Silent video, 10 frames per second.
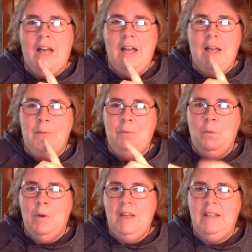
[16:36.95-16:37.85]

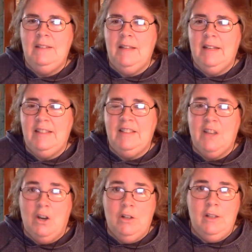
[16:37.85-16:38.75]
One is like a
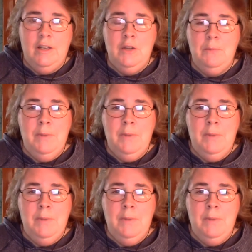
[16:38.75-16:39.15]
scarlet